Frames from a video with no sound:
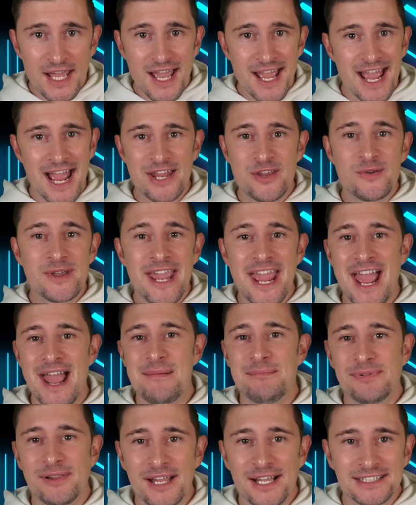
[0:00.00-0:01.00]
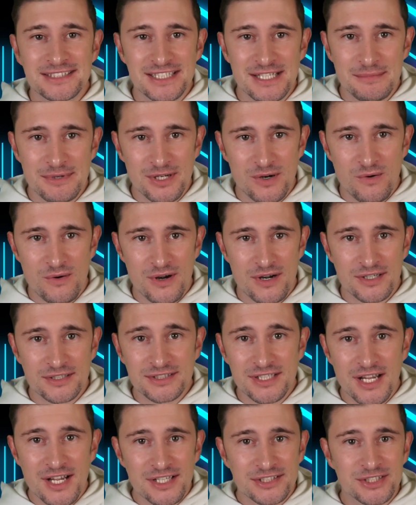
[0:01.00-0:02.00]
and you can't place limit orders
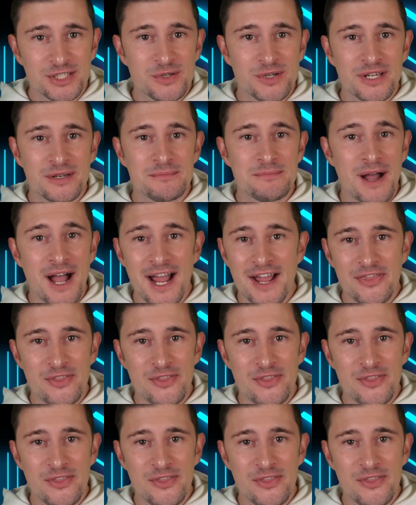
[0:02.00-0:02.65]
so you can buy at